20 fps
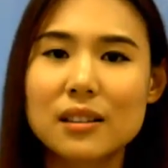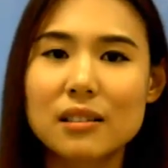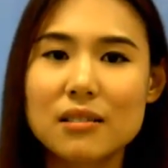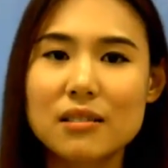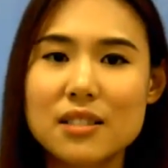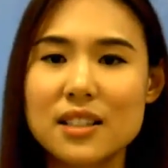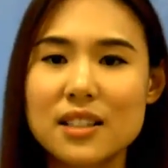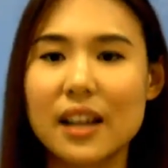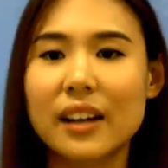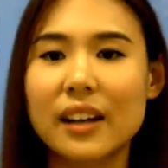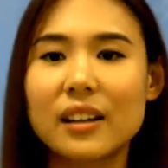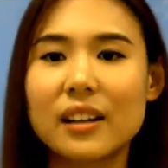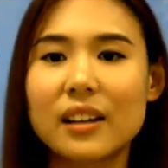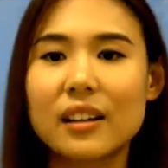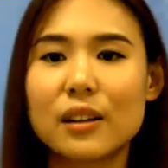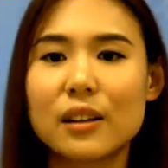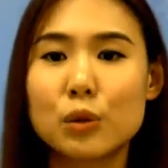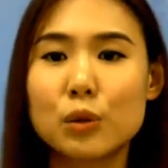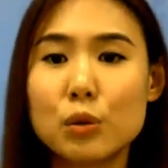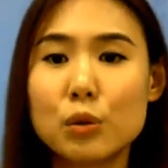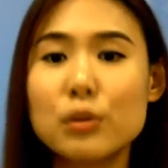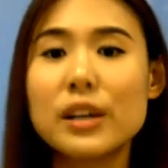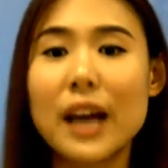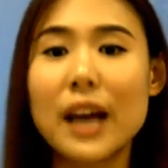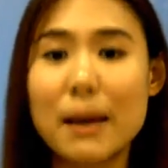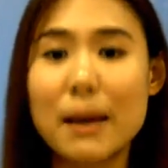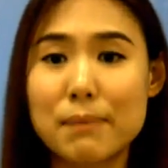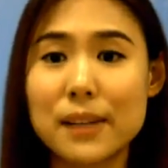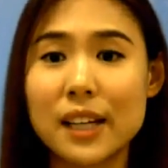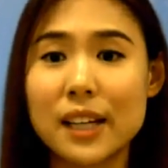side to the
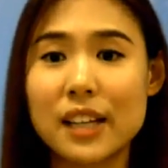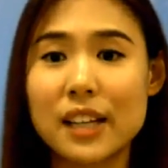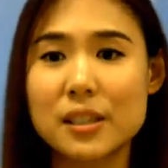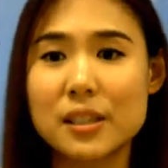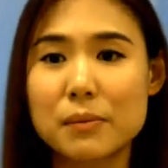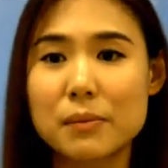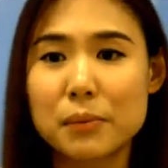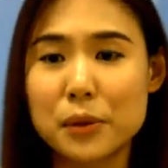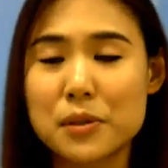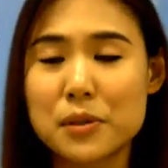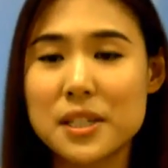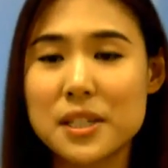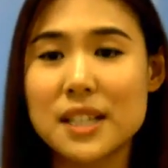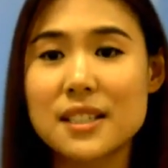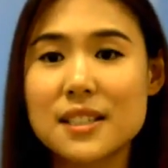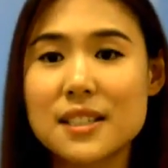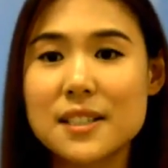application process.